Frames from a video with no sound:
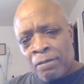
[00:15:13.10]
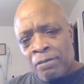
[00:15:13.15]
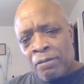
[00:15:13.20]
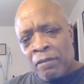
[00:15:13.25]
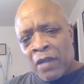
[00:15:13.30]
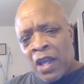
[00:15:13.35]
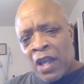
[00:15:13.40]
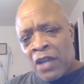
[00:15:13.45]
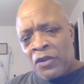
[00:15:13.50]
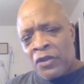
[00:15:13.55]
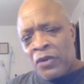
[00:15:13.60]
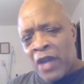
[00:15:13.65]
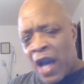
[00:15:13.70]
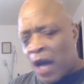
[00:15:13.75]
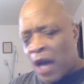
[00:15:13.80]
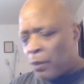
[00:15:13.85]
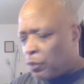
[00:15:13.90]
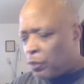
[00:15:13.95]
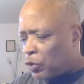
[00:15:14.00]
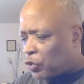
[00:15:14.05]
And you got
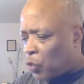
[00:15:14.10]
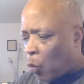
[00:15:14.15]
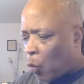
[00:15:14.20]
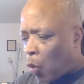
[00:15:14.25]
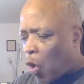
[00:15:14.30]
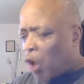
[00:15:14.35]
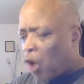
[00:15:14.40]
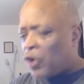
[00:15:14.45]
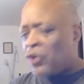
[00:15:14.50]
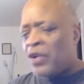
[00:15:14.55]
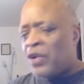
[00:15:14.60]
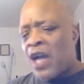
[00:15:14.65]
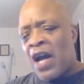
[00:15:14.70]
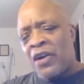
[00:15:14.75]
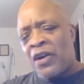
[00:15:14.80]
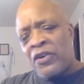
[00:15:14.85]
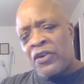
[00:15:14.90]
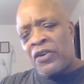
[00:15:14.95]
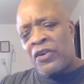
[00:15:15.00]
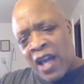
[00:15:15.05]
to put the water down
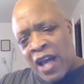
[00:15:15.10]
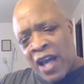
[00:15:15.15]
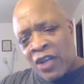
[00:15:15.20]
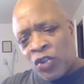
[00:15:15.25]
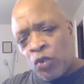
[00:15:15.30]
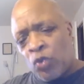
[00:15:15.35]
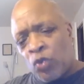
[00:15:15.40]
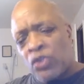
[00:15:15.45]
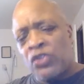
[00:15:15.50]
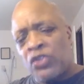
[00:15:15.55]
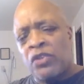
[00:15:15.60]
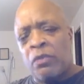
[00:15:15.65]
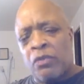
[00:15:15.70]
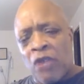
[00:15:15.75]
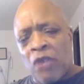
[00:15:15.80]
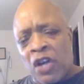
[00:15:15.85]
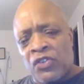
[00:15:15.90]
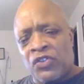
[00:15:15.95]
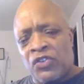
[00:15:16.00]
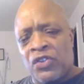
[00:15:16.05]
and you got to twist the
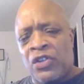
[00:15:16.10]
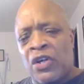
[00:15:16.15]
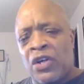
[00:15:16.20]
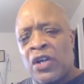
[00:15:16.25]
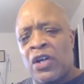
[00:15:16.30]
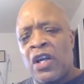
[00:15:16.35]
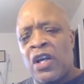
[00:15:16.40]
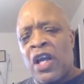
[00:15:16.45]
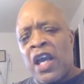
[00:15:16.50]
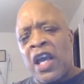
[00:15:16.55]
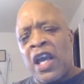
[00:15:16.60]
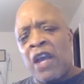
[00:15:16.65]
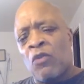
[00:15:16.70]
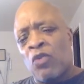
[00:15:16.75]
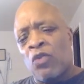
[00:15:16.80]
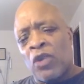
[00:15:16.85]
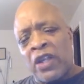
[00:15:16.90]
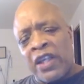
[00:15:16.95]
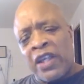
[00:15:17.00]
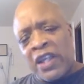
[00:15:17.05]
brush in there and
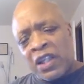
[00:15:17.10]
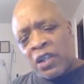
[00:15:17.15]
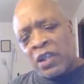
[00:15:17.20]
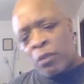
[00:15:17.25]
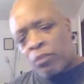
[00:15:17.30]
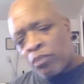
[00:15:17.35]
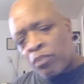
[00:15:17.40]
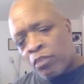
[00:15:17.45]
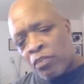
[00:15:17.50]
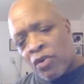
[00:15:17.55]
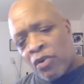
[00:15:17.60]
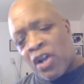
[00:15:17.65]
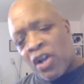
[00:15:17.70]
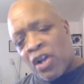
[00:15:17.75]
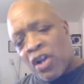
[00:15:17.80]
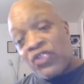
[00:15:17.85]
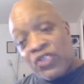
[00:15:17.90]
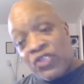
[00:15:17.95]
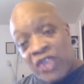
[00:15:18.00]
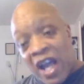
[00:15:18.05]
really get the brush
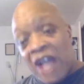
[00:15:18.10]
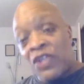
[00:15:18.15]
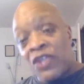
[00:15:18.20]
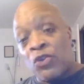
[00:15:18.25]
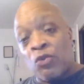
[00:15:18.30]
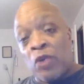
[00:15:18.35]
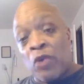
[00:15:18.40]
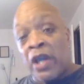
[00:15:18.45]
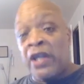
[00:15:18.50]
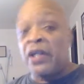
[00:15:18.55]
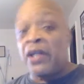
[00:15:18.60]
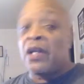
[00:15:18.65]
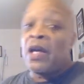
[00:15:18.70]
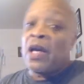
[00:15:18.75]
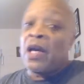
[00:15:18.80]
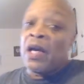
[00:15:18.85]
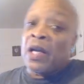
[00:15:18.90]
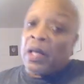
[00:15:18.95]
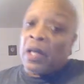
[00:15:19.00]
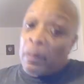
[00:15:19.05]
saturated
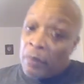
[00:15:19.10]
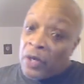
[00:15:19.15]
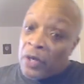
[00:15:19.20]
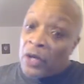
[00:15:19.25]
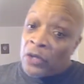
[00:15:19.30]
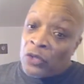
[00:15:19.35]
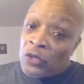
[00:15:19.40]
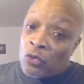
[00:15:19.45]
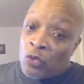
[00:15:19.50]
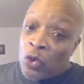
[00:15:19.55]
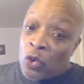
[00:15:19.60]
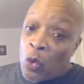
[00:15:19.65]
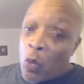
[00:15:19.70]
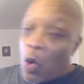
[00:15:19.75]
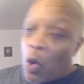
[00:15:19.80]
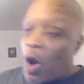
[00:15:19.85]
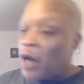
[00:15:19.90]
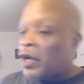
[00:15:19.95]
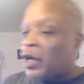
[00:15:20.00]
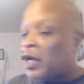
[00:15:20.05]
compared to real
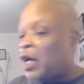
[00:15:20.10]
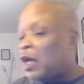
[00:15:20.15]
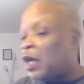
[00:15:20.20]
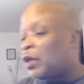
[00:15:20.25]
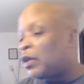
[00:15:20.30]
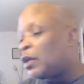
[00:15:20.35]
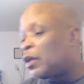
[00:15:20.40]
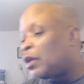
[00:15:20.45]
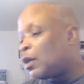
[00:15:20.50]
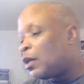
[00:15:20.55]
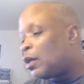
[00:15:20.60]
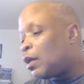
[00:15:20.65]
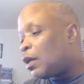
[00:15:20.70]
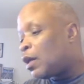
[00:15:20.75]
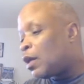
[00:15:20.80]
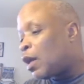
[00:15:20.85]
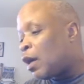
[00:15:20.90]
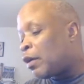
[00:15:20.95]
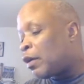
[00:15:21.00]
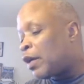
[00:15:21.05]
watercolor,
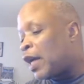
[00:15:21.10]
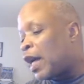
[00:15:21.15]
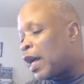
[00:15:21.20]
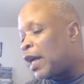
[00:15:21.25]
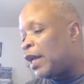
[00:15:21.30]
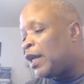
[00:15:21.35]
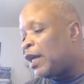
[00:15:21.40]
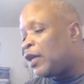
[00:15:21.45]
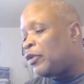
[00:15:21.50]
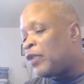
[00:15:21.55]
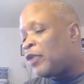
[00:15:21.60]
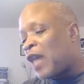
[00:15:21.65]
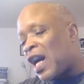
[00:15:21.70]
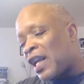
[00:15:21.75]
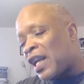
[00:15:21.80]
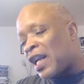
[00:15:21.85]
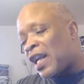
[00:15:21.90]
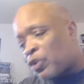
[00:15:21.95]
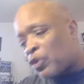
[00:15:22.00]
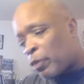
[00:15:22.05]
okay? You got to
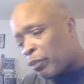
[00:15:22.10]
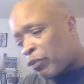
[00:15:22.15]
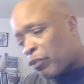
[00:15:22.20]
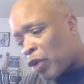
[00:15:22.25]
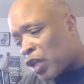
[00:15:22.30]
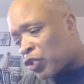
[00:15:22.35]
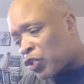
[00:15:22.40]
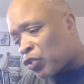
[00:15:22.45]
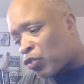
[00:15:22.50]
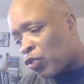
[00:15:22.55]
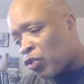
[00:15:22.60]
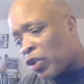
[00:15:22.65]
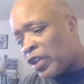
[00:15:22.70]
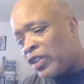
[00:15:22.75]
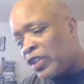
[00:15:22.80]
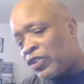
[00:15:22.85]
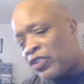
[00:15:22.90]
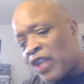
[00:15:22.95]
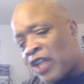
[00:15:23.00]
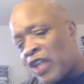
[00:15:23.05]
get the brush really
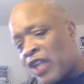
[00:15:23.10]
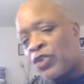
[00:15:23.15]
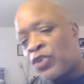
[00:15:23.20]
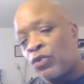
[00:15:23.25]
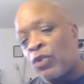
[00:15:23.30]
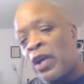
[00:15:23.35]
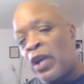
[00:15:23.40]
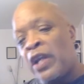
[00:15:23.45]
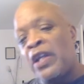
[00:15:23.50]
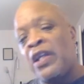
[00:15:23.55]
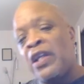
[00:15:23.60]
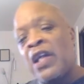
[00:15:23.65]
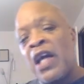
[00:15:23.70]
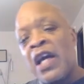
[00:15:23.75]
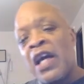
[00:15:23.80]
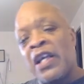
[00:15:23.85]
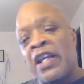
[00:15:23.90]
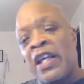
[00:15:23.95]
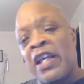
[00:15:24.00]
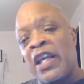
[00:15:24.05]
saturated
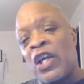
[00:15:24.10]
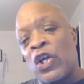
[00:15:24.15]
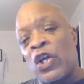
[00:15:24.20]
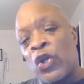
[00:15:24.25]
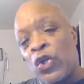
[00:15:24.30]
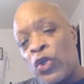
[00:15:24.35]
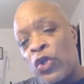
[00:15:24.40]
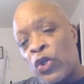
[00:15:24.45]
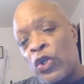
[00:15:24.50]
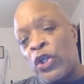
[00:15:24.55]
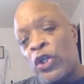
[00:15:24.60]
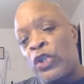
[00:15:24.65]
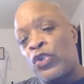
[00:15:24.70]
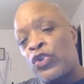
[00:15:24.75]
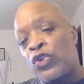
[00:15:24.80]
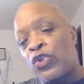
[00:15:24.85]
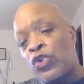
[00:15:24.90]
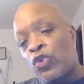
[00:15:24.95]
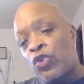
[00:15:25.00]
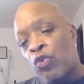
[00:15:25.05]
to get a good,
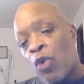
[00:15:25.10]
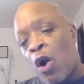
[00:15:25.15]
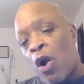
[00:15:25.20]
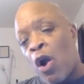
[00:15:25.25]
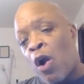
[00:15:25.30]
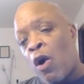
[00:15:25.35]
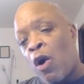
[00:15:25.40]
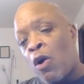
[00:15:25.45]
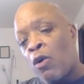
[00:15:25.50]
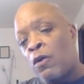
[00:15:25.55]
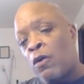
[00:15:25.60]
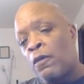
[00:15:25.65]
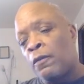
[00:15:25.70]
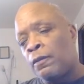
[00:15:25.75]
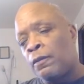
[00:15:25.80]
strong